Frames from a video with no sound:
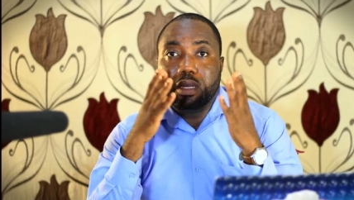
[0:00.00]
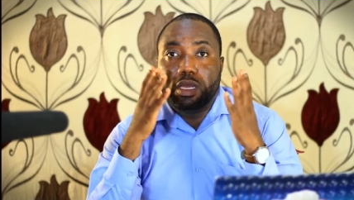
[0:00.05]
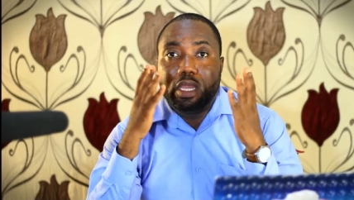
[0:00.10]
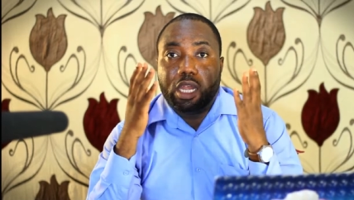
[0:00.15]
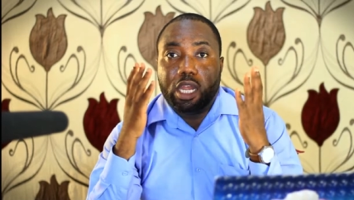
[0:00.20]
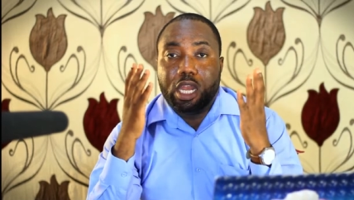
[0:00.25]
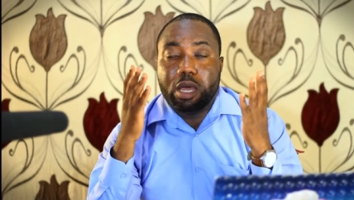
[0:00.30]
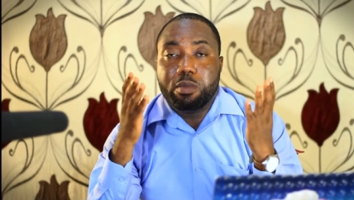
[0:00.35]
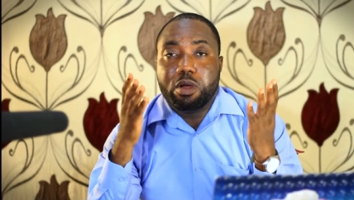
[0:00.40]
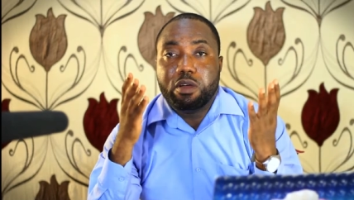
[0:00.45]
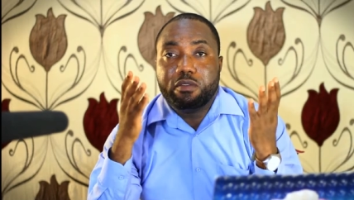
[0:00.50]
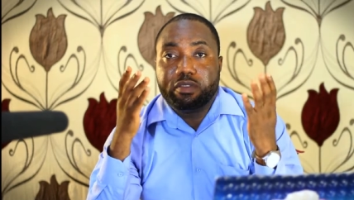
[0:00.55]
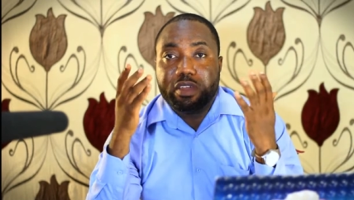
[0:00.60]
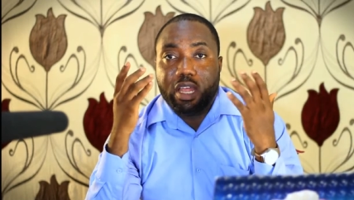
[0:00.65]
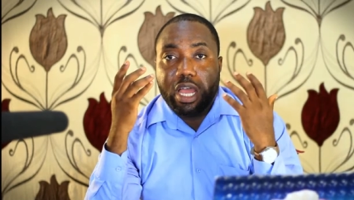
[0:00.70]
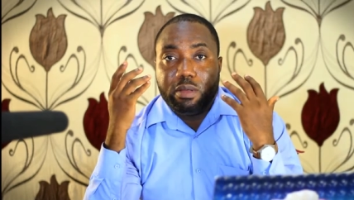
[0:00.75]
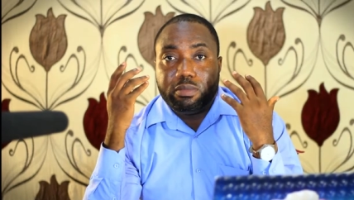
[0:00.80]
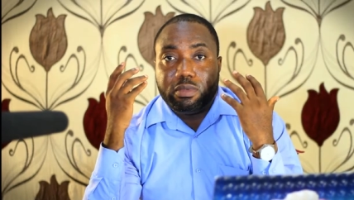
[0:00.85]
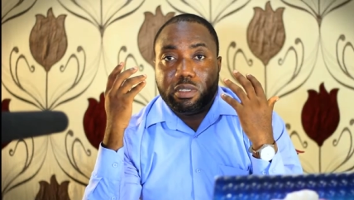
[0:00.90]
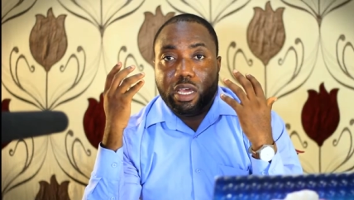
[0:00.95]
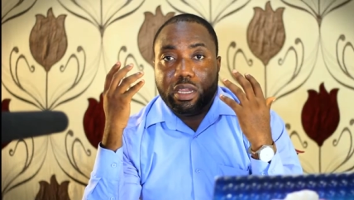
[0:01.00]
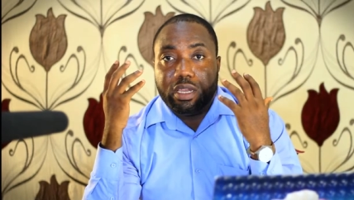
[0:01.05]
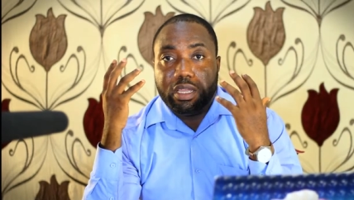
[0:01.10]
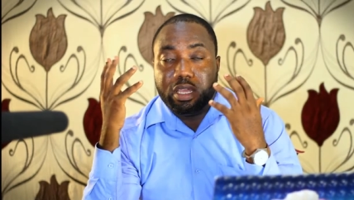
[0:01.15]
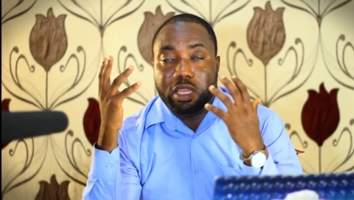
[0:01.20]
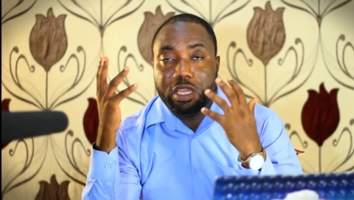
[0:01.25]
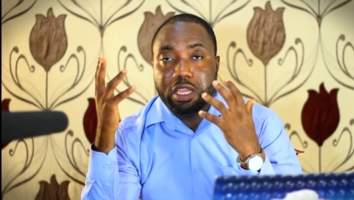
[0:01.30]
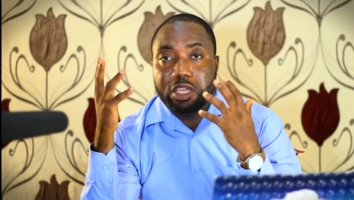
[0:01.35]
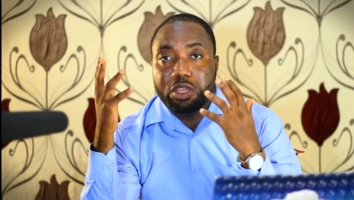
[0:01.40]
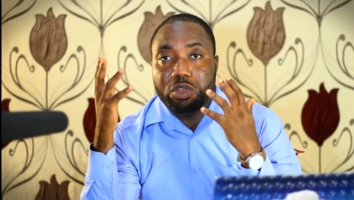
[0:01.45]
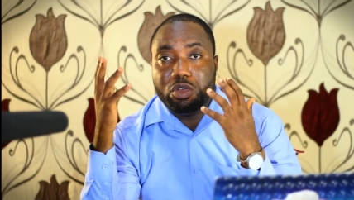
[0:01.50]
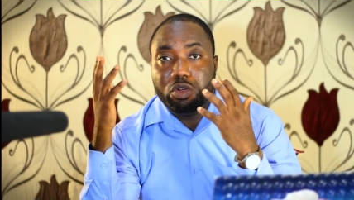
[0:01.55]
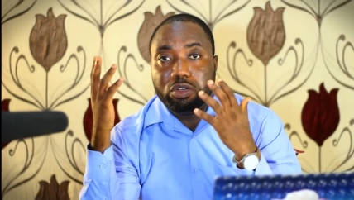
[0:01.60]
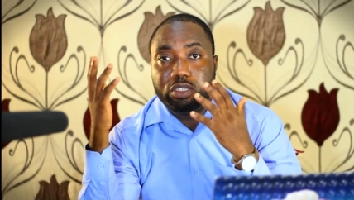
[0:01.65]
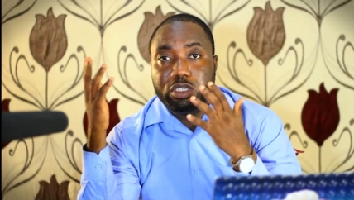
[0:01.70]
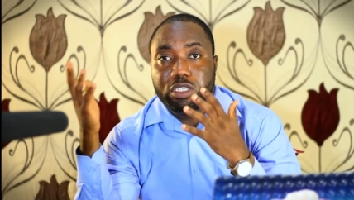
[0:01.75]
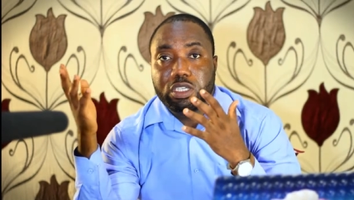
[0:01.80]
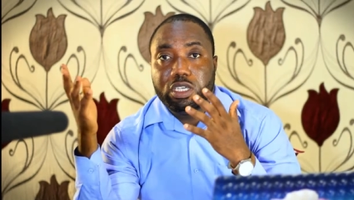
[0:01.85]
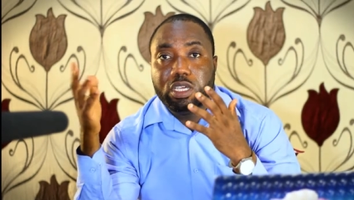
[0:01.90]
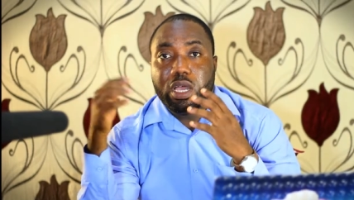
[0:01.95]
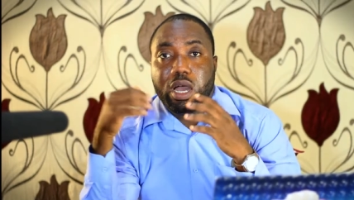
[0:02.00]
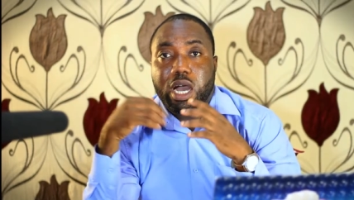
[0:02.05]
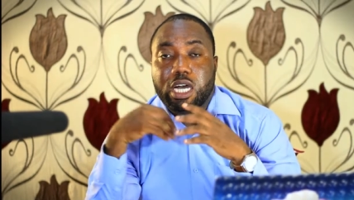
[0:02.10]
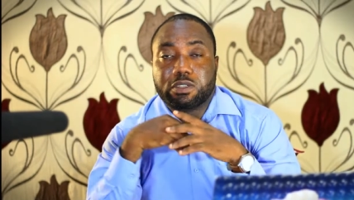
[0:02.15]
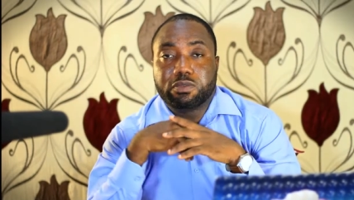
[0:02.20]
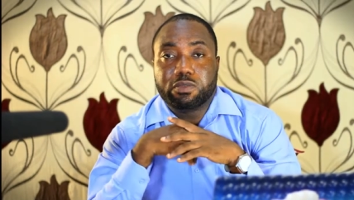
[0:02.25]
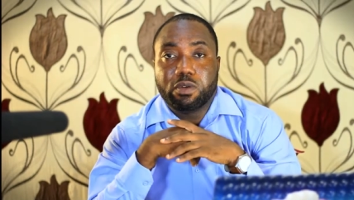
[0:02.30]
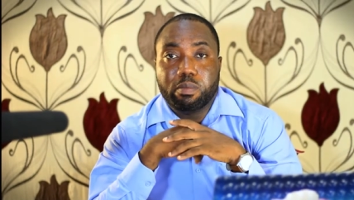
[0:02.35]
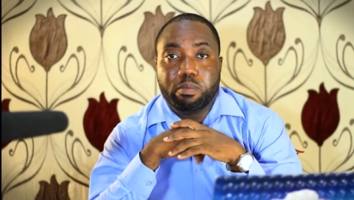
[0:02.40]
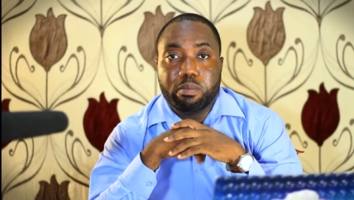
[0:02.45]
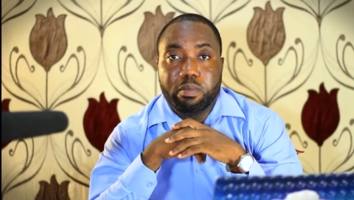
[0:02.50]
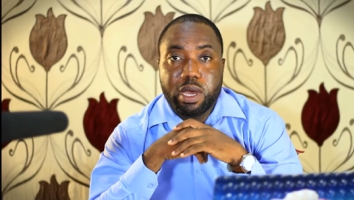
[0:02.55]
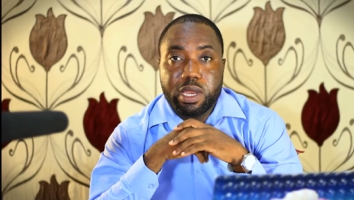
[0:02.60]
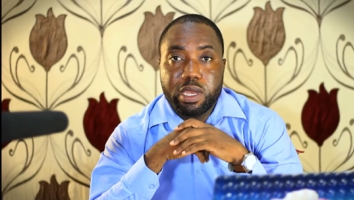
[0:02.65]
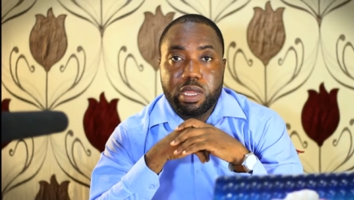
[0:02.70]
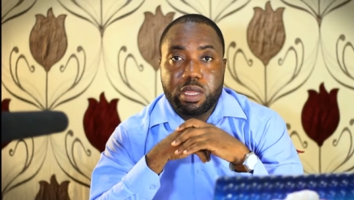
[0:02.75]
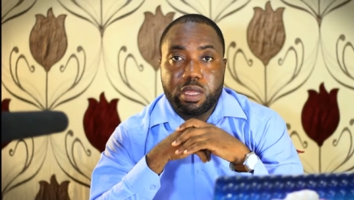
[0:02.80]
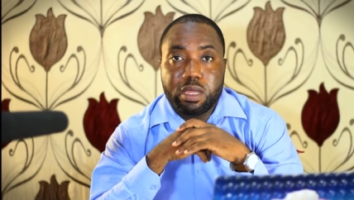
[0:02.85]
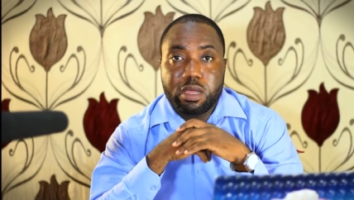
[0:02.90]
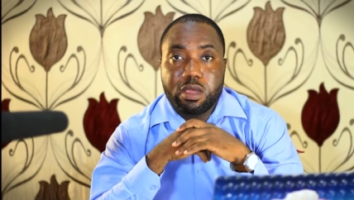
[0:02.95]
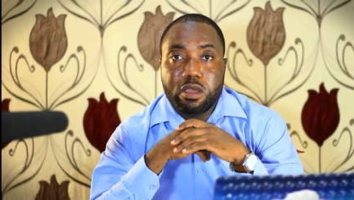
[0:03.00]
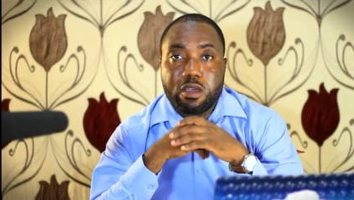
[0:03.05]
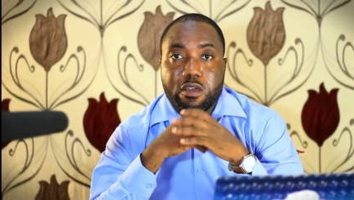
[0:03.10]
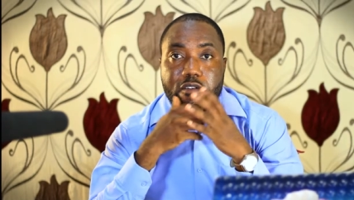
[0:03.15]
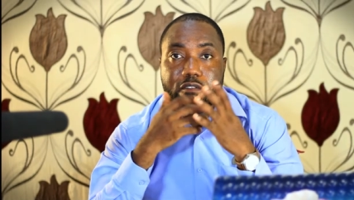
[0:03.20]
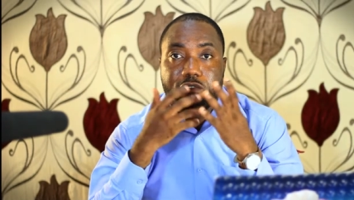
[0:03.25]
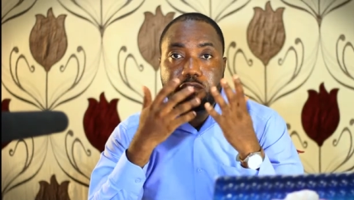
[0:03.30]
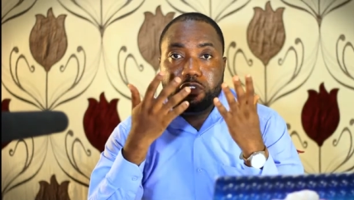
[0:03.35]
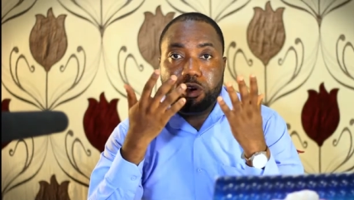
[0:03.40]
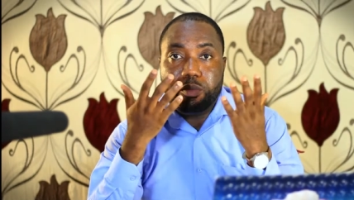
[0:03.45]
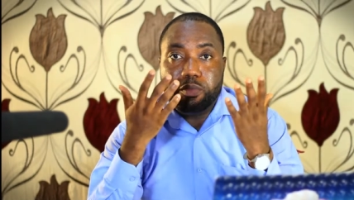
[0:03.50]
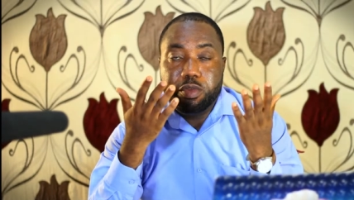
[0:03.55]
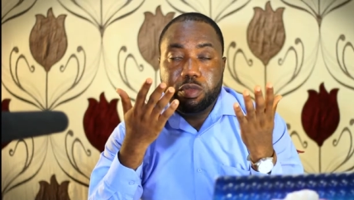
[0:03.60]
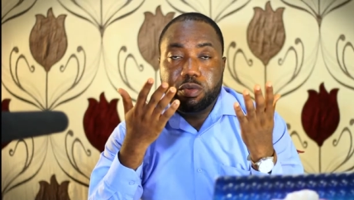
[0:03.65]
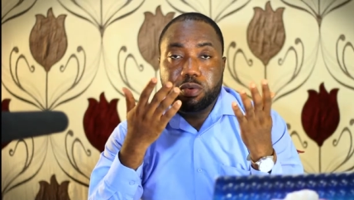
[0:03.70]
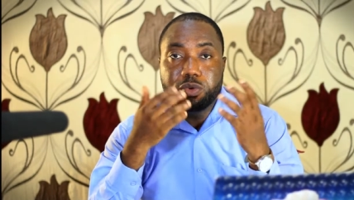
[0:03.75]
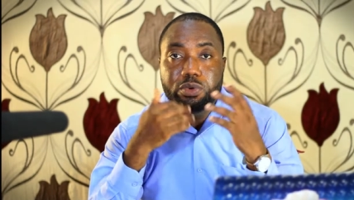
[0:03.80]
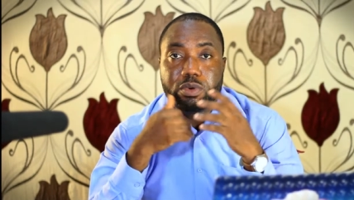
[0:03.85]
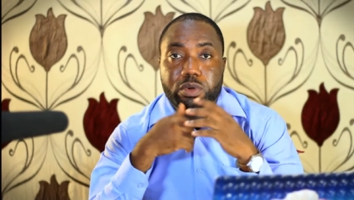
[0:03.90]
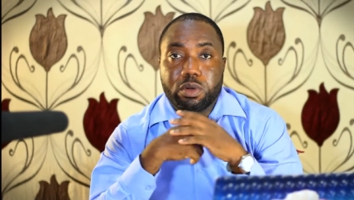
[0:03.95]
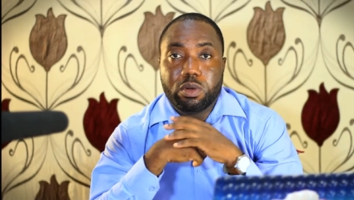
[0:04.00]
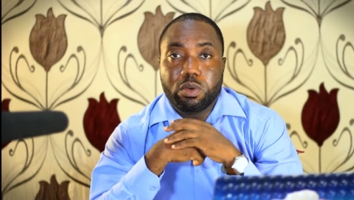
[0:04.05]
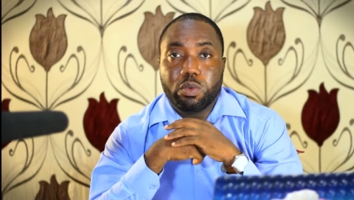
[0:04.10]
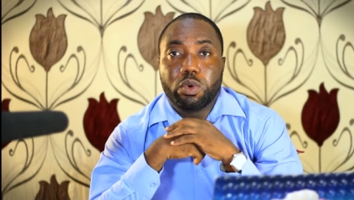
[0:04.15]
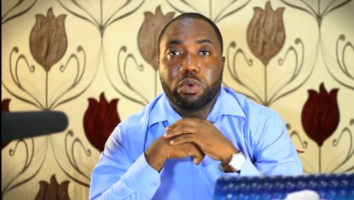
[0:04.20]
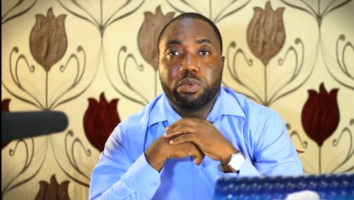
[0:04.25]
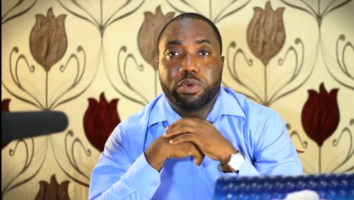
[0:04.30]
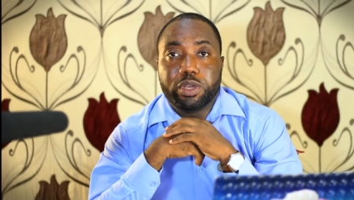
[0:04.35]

the number of times that he or she asks for money from you will